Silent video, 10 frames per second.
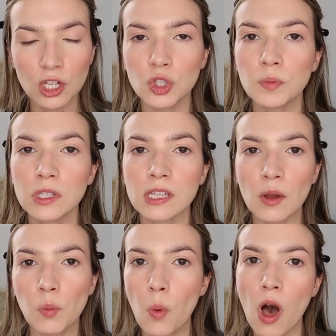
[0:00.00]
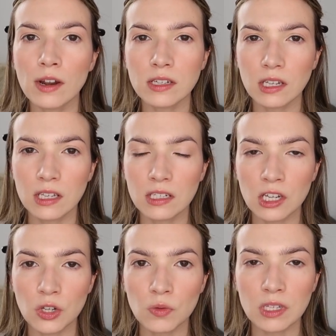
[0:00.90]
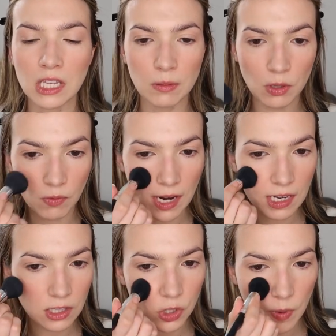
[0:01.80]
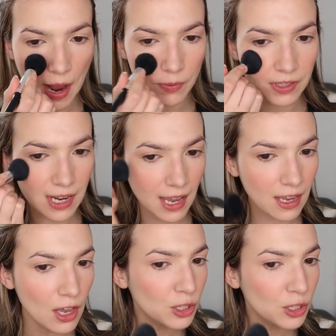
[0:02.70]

just because I want to continue to keep the radiance throughout the day.